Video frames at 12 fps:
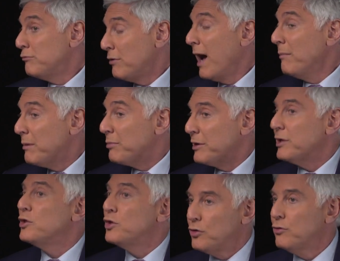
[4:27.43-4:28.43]
probably
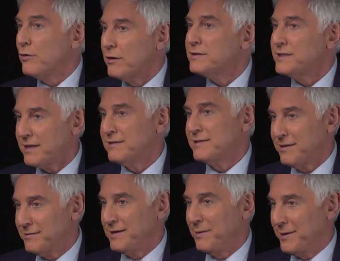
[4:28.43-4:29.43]
cure sickle
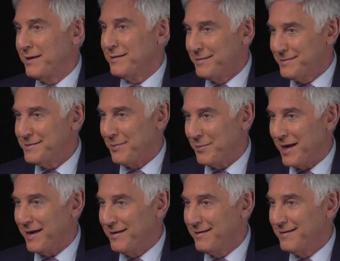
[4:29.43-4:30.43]
cell anemia someday?